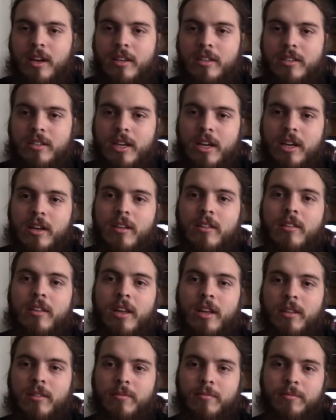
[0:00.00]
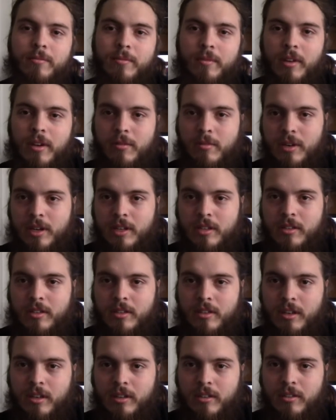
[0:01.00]
I decided that I wanted to
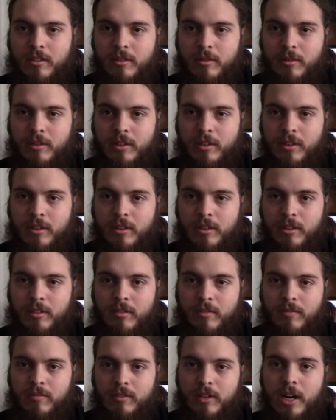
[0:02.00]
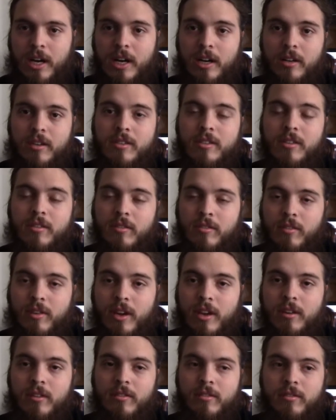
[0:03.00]
start doing vlogs on the
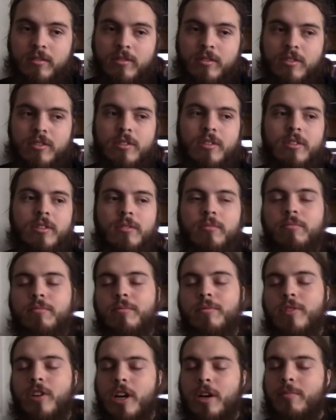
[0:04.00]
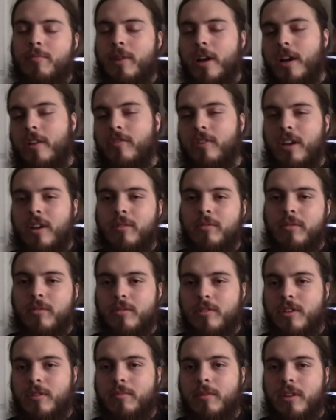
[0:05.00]
channel just to try and branch out, do
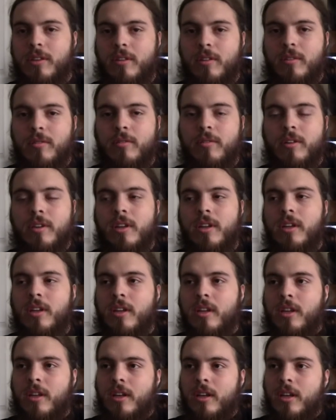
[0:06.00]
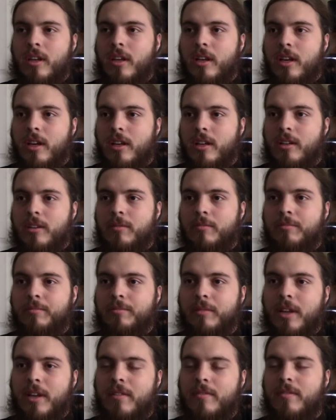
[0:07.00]
something new.
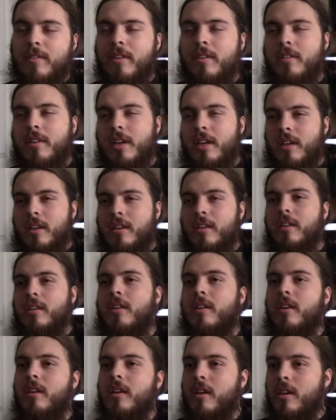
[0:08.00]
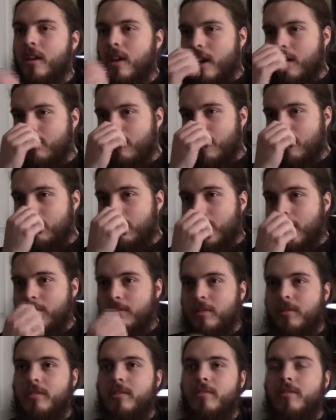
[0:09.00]
I feel like I might be
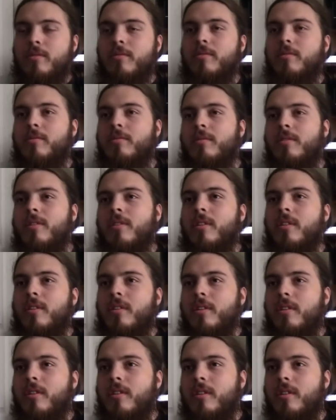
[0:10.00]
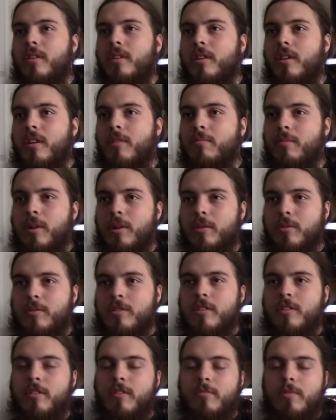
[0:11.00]
able to
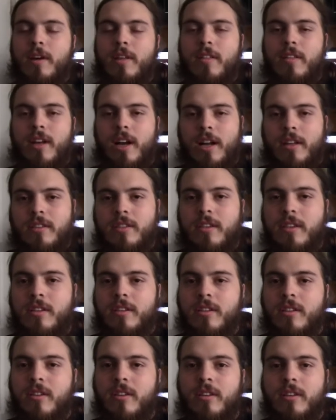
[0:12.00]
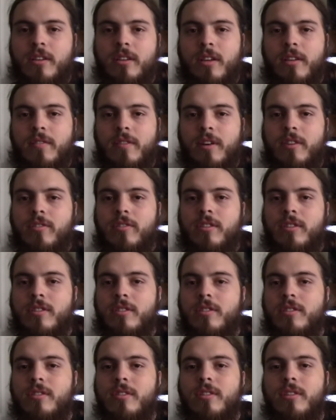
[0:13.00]
compose some of my thoughts easier if I
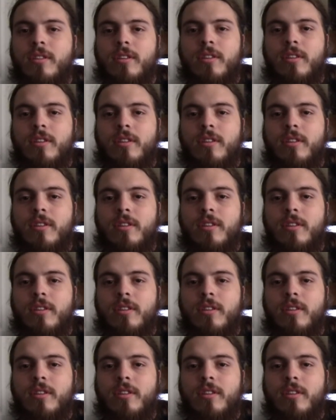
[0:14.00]
just